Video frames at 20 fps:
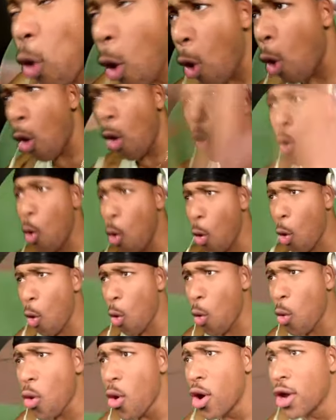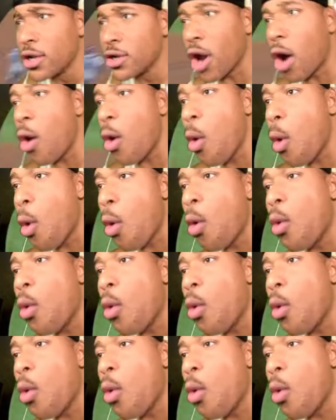That one is lined to right field.